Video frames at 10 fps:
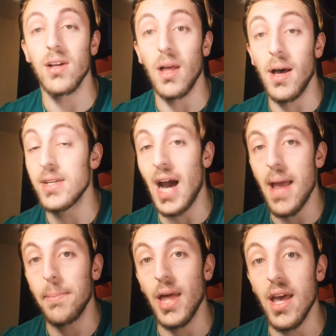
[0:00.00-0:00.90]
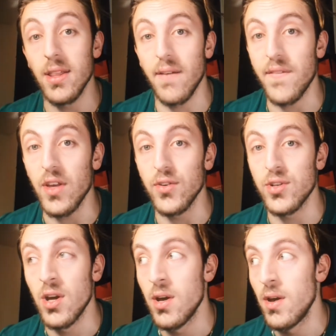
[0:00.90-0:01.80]
a diet plan that feels
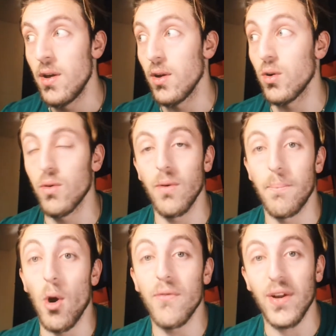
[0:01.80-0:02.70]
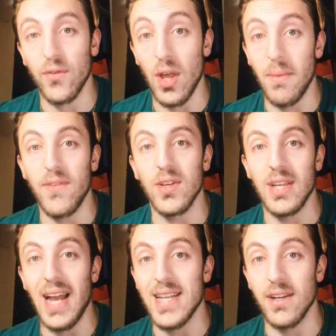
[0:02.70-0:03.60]
perfect for them. It feels
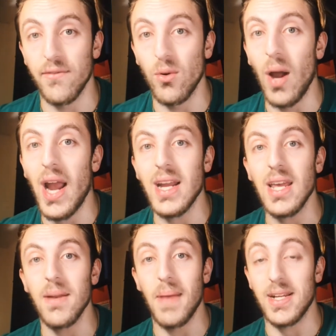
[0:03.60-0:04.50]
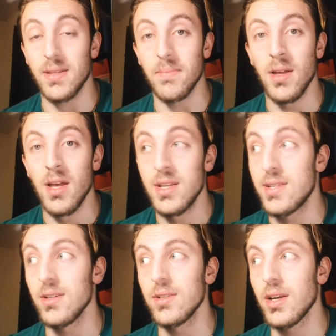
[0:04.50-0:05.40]
it has enough variety. It makes them
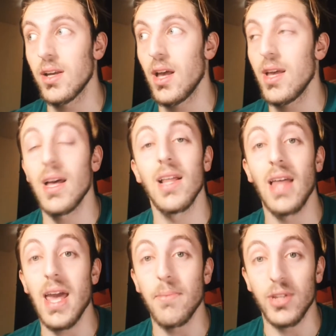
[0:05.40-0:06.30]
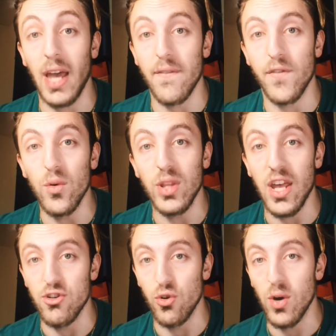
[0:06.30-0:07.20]
still uh, able to get food they
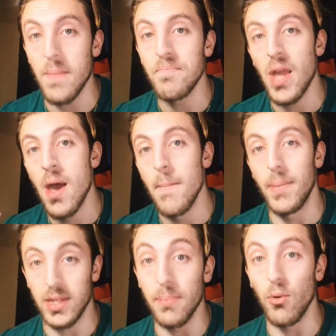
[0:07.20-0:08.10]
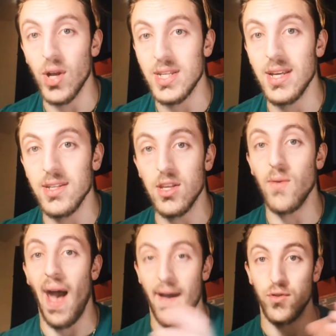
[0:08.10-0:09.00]
enjoy. But the point is, you
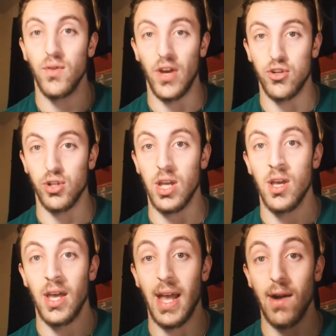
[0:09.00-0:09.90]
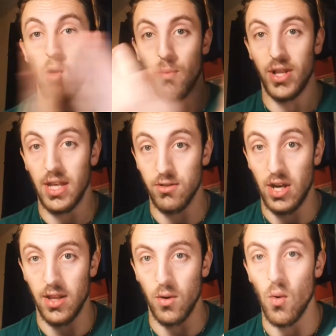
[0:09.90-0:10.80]
have to eventually incorporate the other side
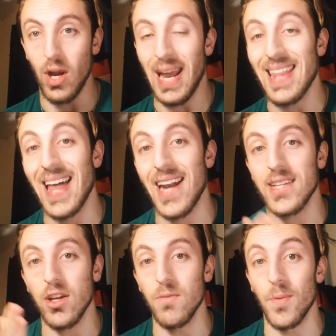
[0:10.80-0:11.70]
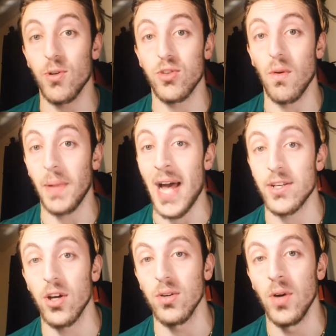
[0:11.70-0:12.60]
of the coin, and that is how you burst through a
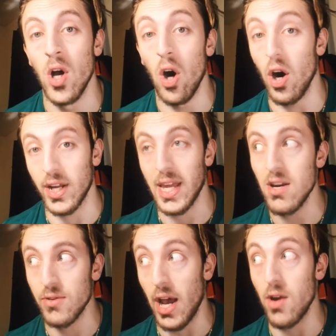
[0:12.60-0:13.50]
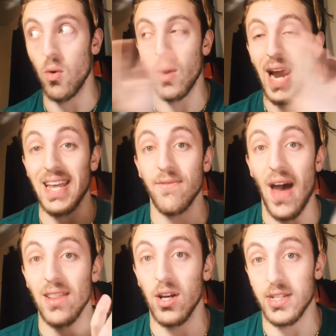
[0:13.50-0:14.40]
plateau on a keto diet or any
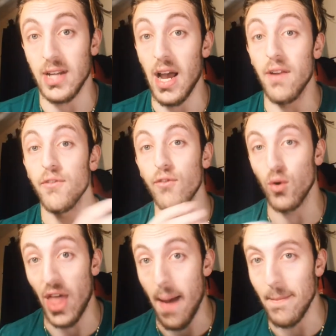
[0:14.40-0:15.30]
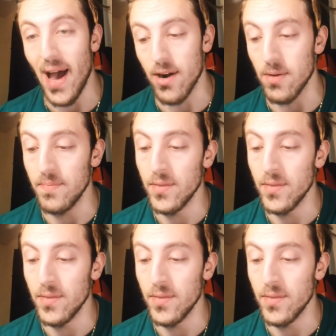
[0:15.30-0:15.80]
fat loss diet for that matter.